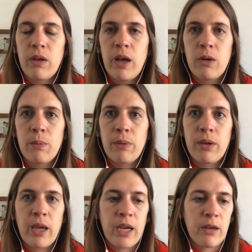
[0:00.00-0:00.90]
help
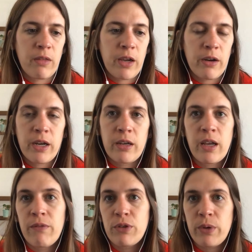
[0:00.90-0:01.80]
aid there and
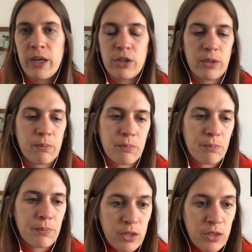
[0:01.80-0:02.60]
give direction.